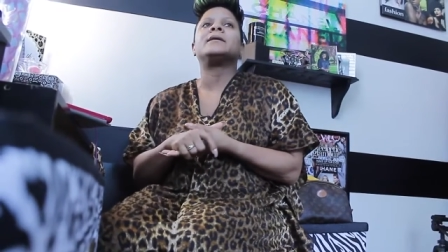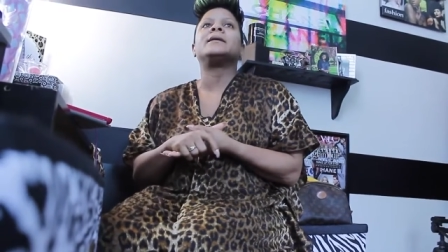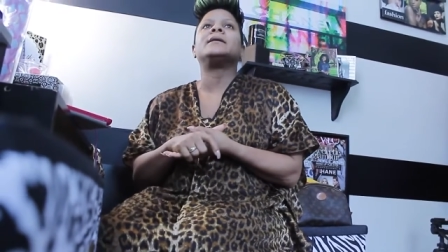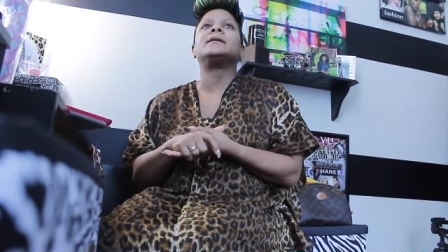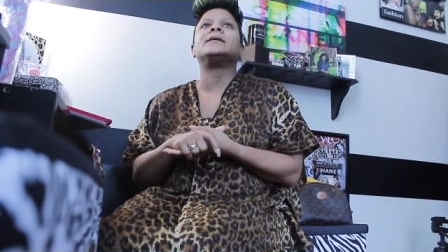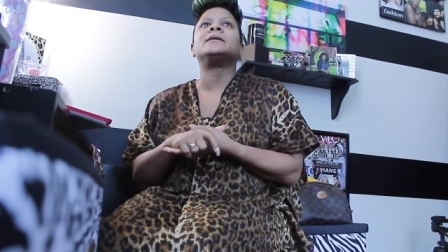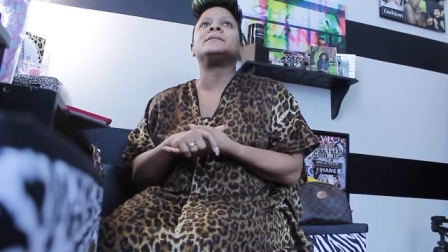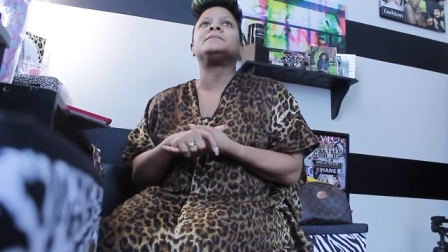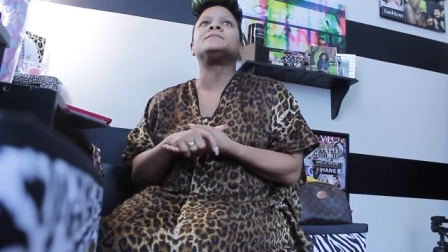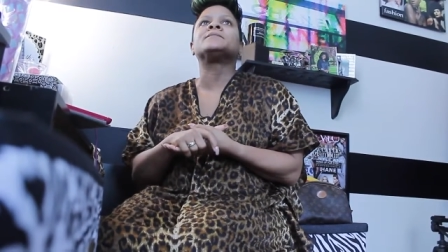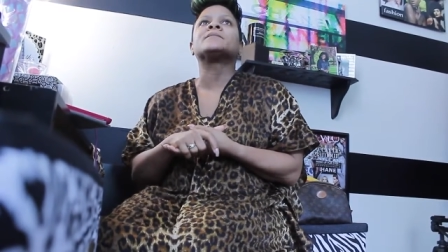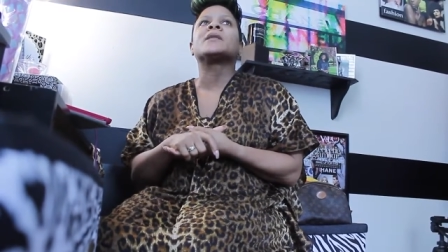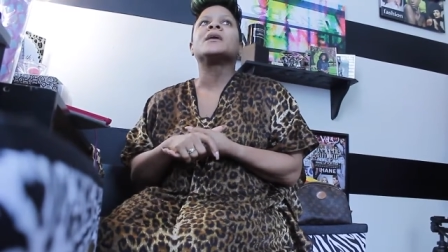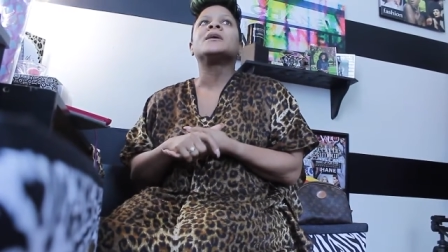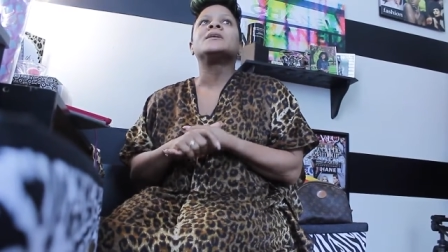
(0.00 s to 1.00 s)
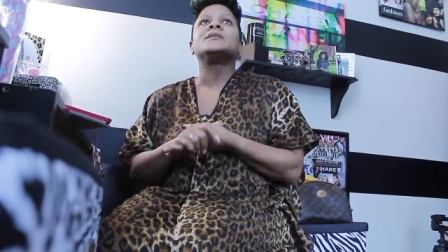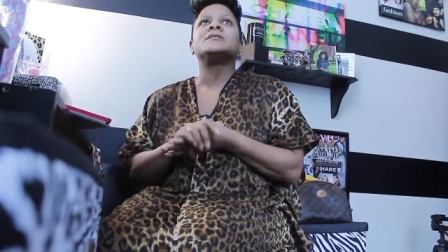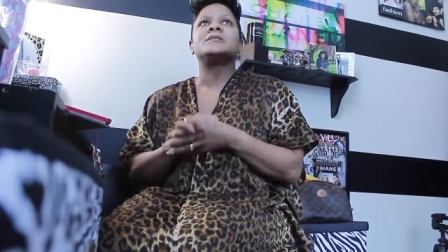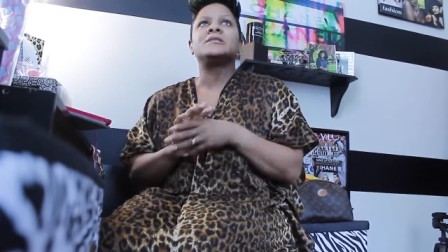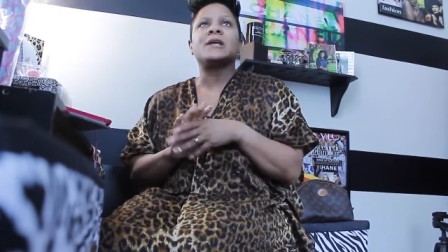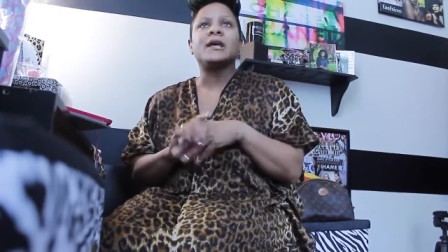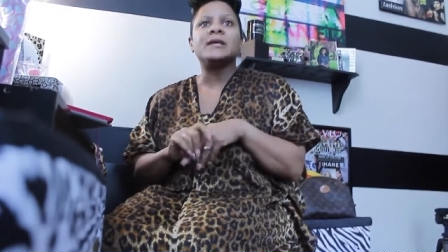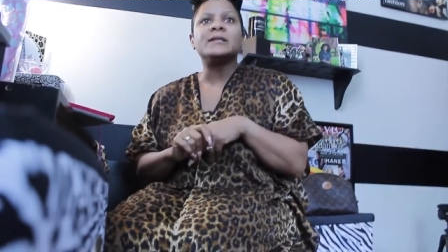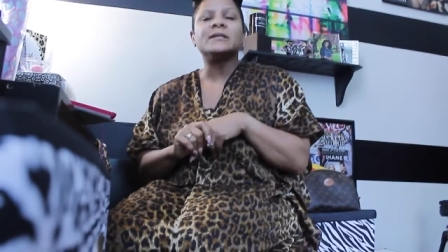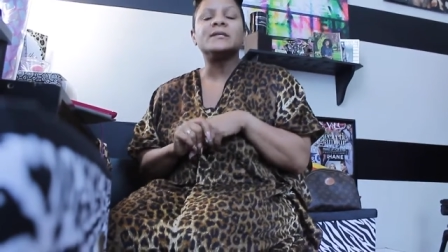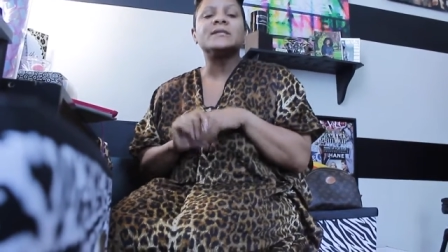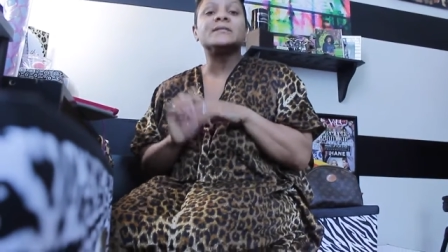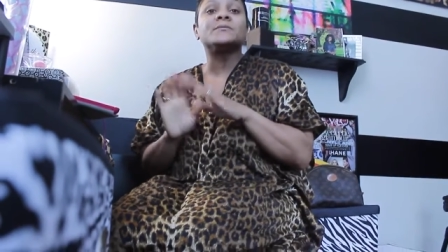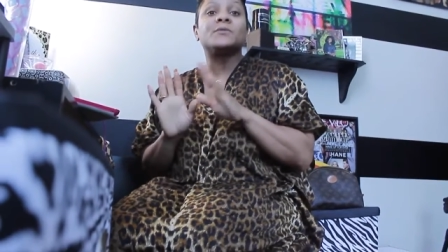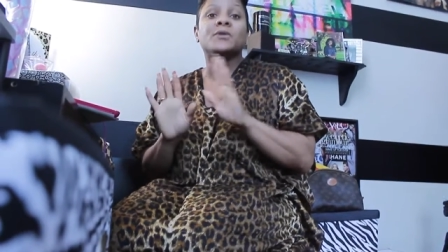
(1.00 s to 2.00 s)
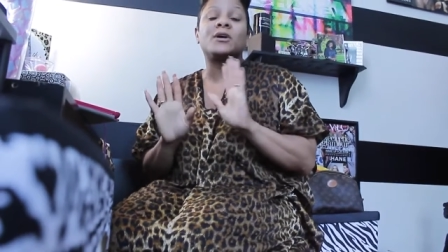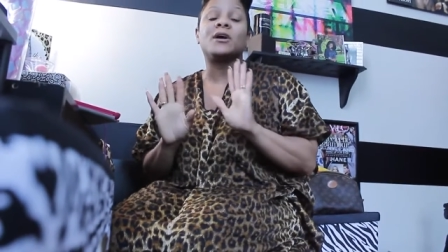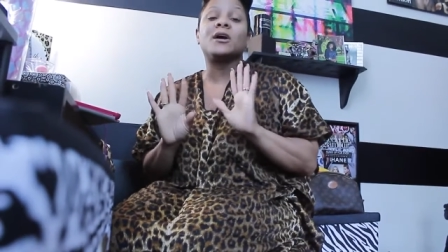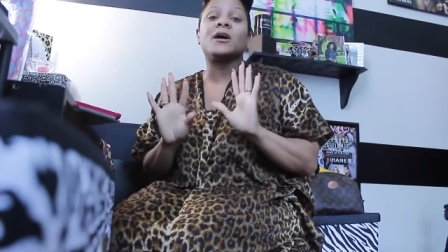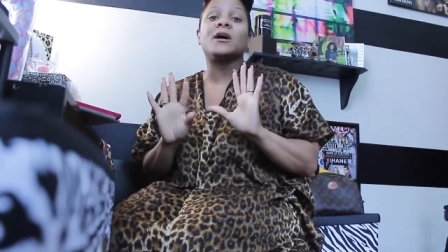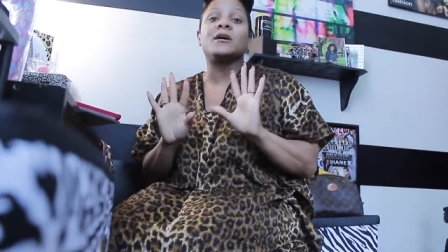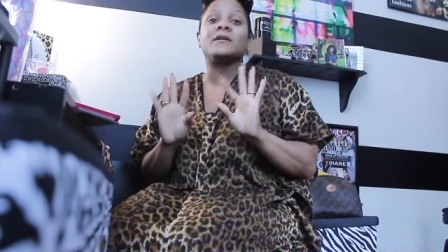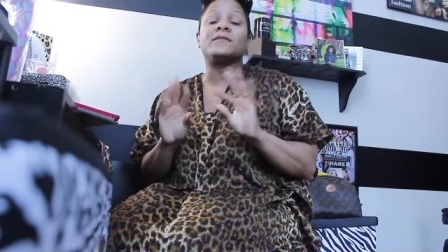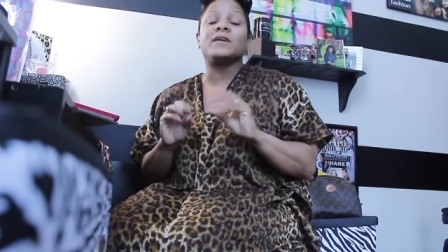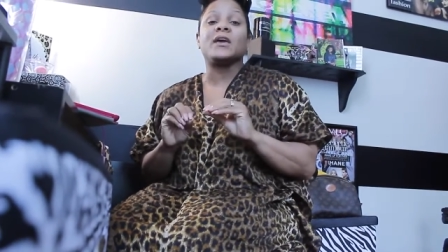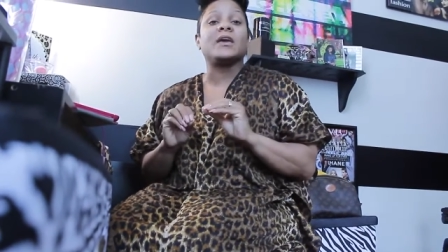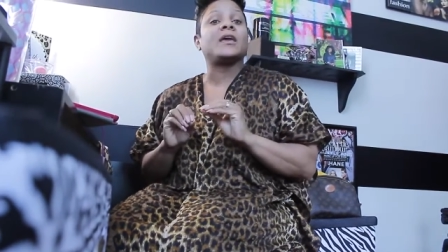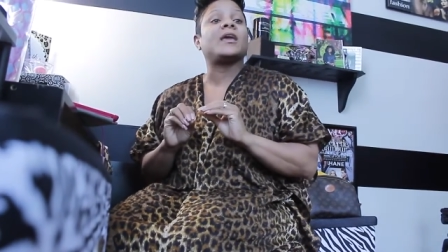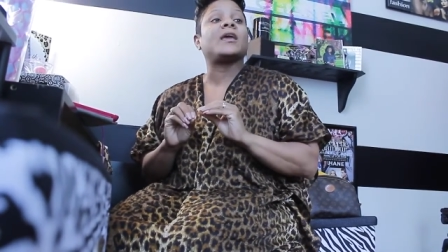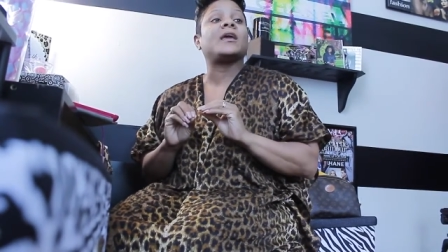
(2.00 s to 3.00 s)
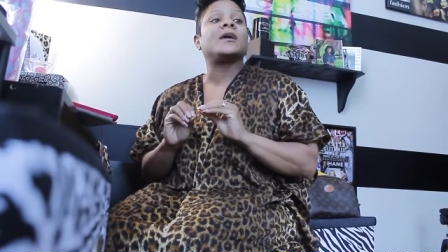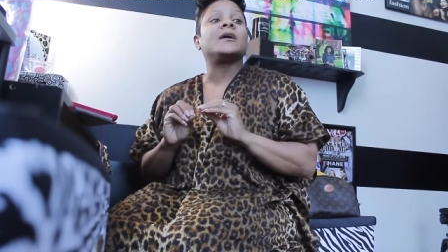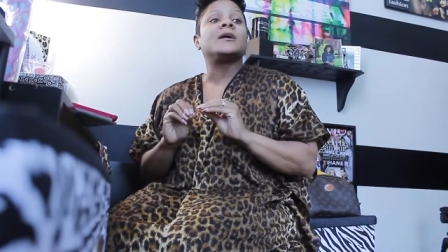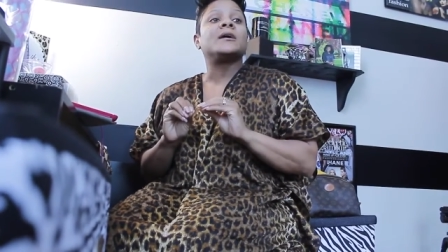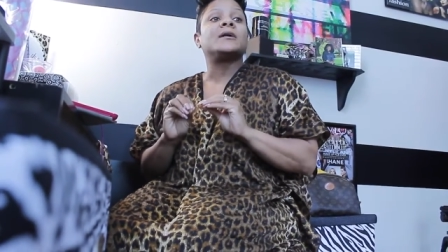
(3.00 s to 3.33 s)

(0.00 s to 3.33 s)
Um, Jada is more of a